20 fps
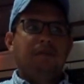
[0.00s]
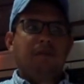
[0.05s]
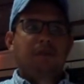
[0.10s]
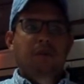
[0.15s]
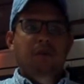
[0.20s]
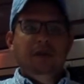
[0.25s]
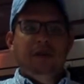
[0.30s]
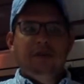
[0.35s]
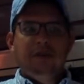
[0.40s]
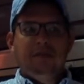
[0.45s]

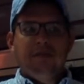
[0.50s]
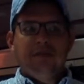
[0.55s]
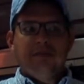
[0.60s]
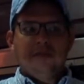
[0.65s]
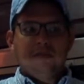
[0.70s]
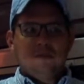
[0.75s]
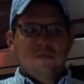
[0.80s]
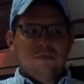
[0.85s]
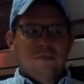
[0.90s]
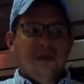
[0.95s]
with
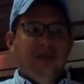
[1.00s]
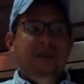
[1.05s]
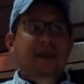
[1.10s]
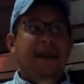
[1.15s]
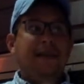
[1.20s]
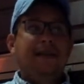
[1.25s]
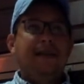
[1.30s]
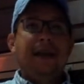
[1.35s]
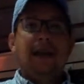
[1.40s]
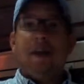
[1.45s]

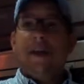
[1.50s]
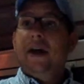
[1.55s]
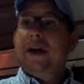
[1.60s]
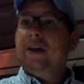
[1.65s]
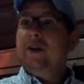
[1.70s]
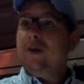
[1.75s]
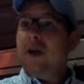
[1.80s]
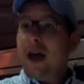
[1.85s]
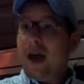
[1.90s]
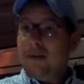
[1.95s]
presenting it
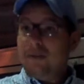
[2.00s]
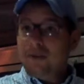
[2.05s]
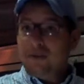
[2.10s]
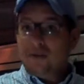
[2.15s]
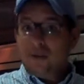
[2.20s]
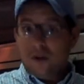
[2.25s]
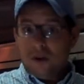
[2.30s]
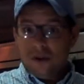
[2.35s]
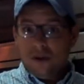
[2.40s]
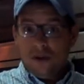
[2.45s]
like you had
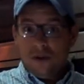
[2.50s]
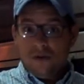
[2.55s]
before and you're